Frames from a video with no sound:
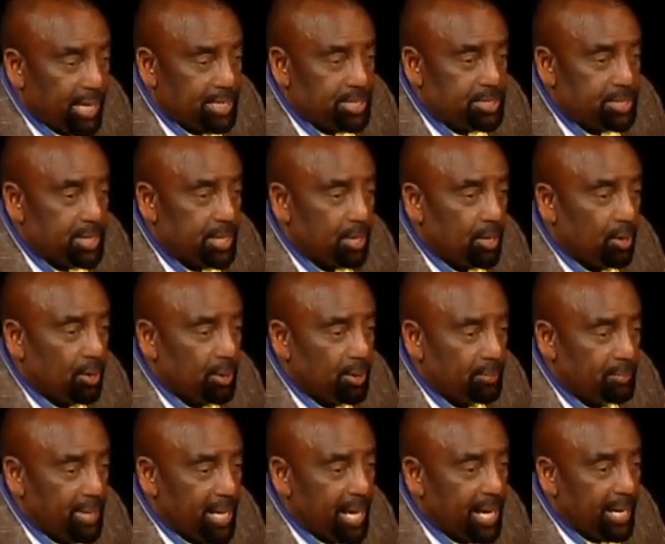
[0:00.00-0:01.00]
Well, when I said all
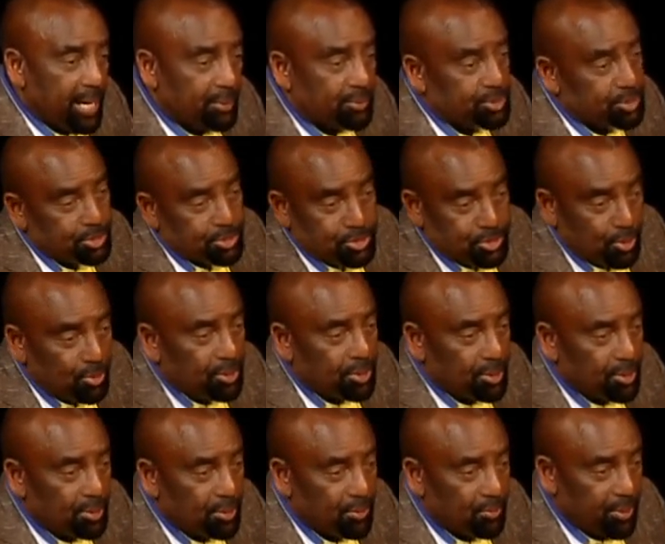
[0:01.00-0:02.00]
the black, I was just
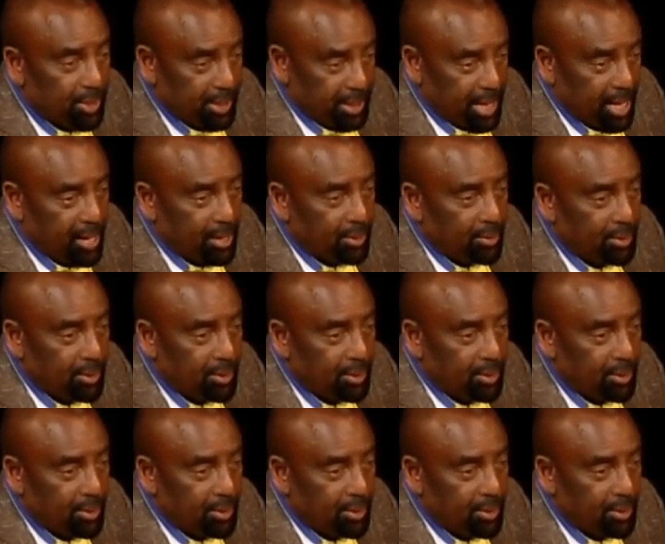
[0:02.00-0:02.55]
joking right now.